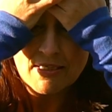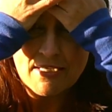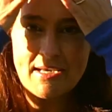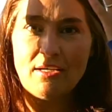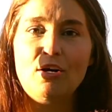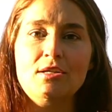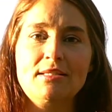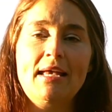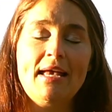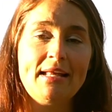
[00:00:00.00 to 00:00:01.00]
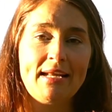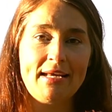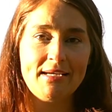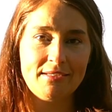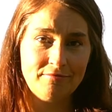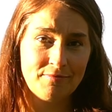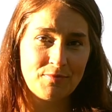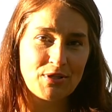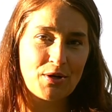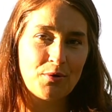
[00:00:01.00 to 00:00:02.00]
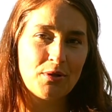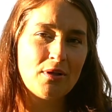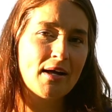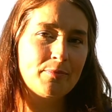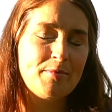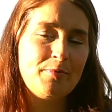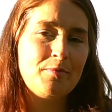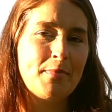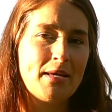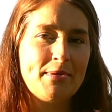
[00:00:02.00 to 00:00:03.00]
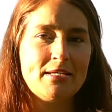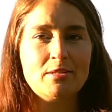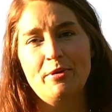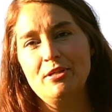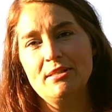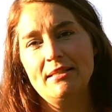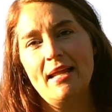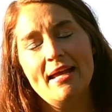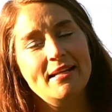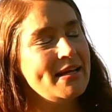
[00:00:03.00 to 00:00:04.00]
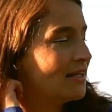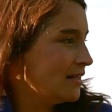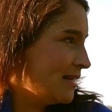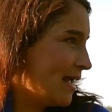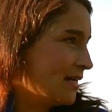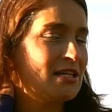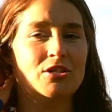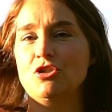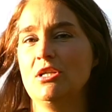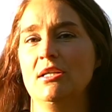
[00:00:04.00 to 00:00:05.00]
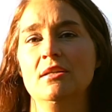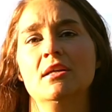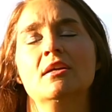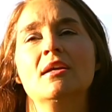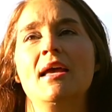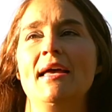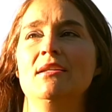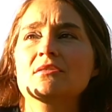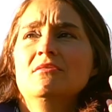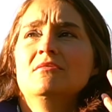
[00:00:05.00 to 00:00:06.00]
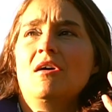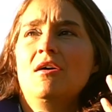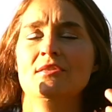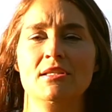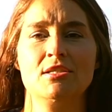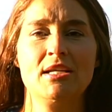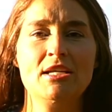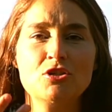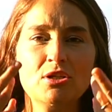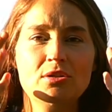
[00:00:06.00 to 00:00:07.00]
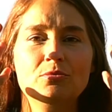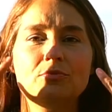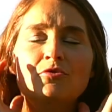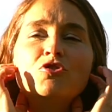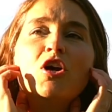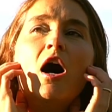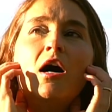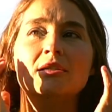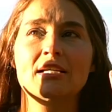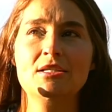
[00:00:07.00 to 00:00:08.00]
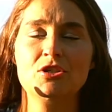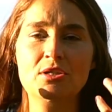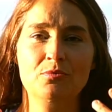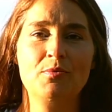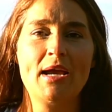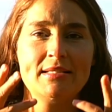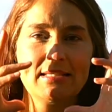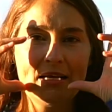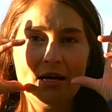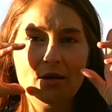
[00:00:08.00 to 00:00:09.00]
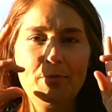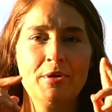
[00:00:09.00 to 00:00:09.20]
It could cause a headache. So a lot of people may be experiencing headache, neck tension, and all this tension, jaw tension rising up.